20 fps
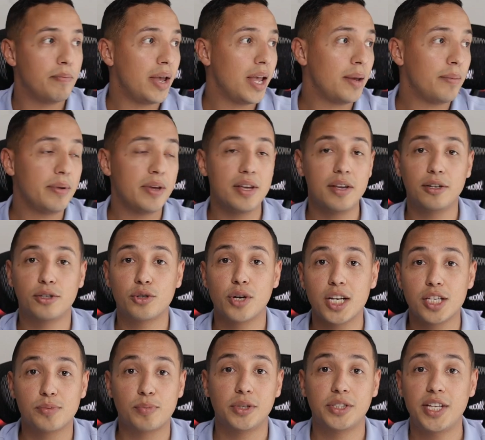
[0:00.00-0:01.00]
Maybe
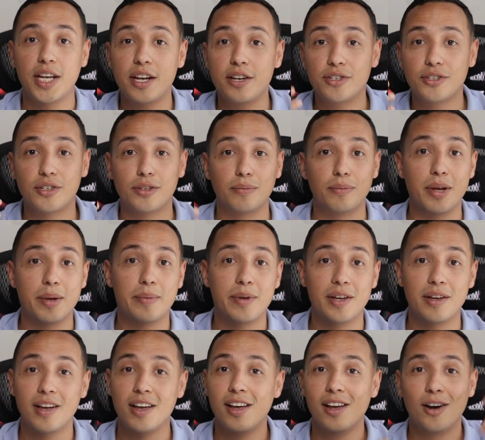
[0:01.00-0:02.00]
transportation,
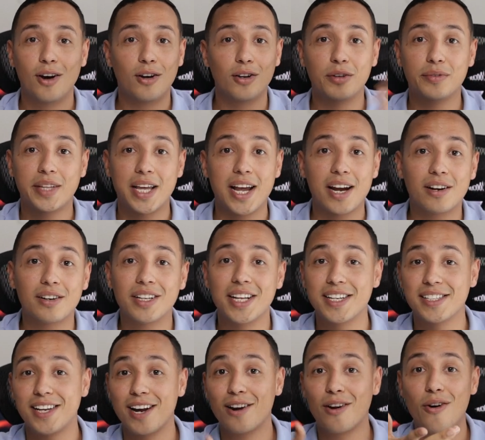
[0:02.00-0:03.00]
maybe all of the
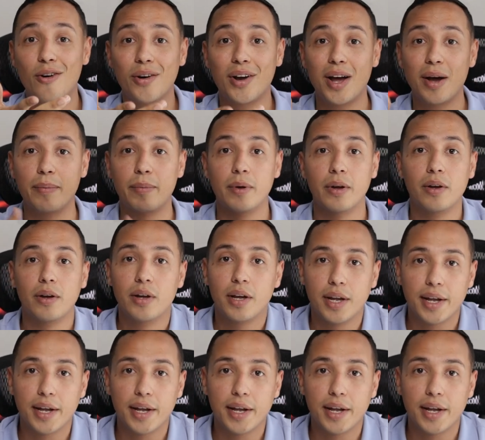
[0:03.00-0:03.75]
airlines are going up.